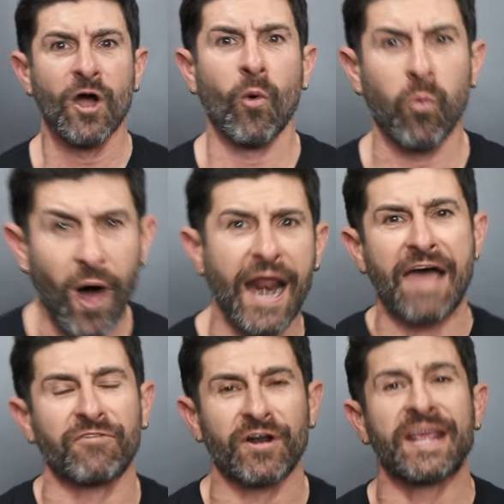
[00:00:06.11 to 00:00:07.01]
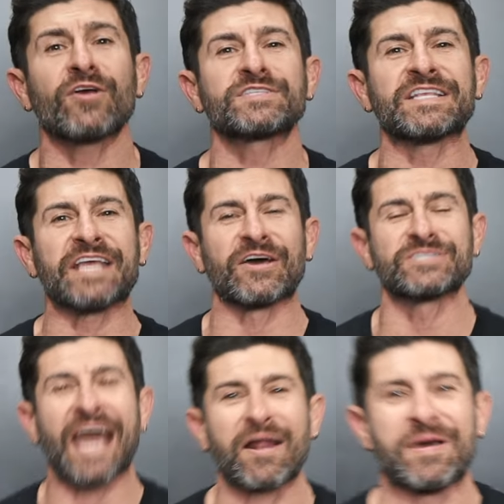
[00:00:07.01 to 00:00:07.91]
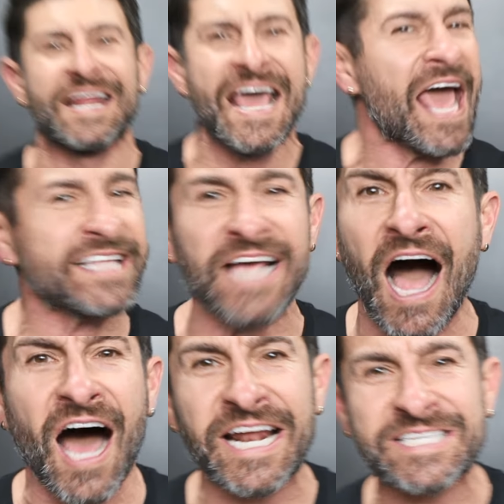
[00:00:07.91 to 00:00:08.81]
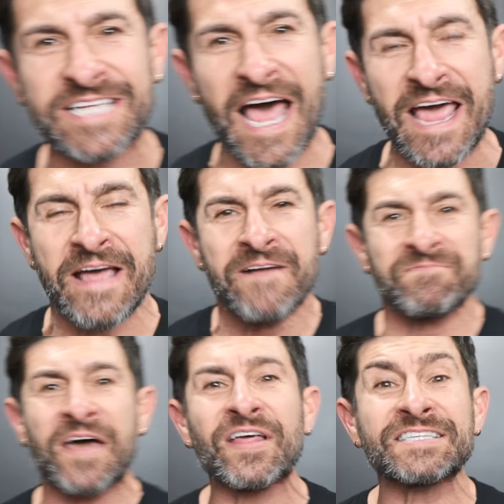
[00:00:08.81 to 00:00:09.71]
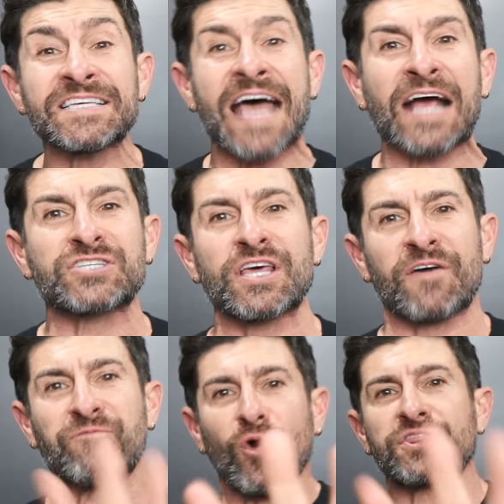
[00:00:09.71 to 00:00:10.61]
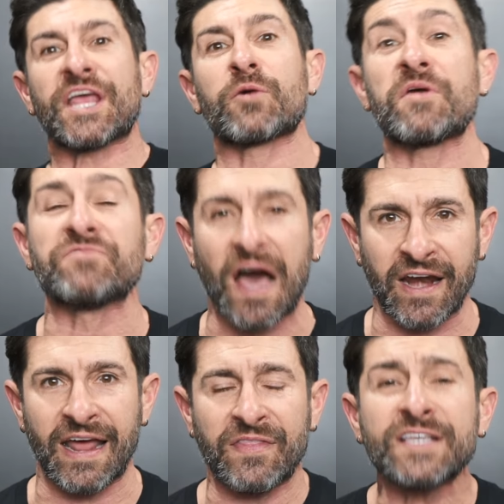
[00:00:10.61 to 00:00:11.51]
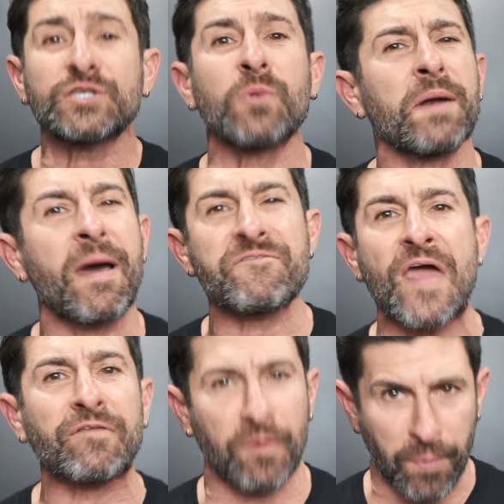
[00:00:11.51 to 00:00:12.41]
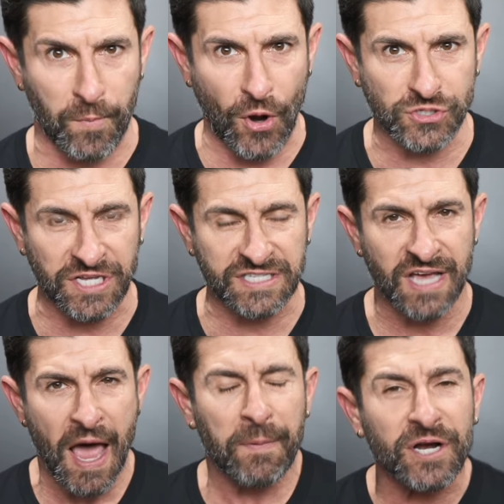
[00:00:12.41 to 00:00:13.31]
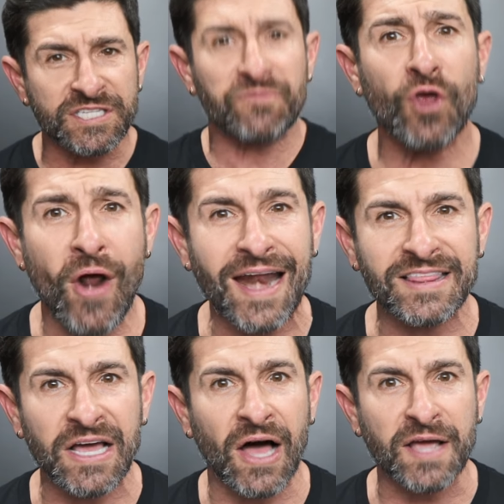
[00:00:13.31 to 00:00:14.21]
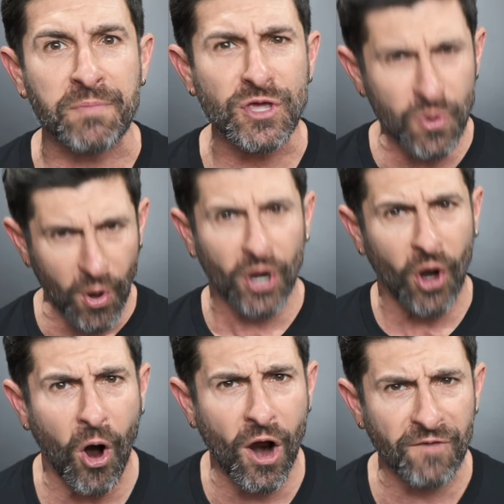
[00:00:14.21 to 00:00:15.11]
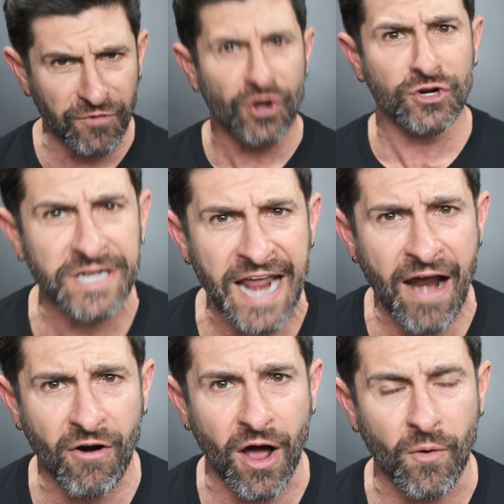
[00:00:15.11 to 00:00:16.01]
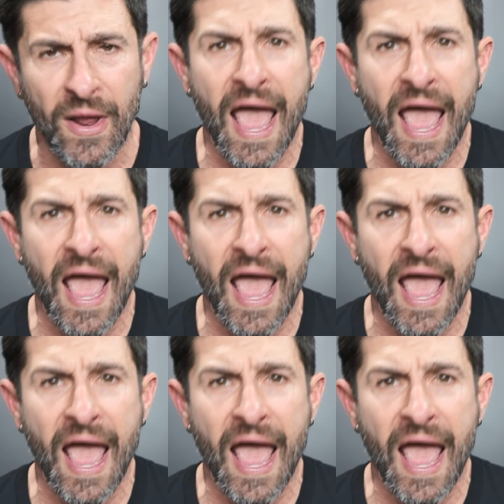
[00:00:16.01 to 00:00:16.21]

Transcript: Whatever. Here's the deal, gentlemen. It's Honest Day, and this is actually the fourth year we've done it. And this is one of my favorite promotions because if you're anything like me, you work hard for your dinero,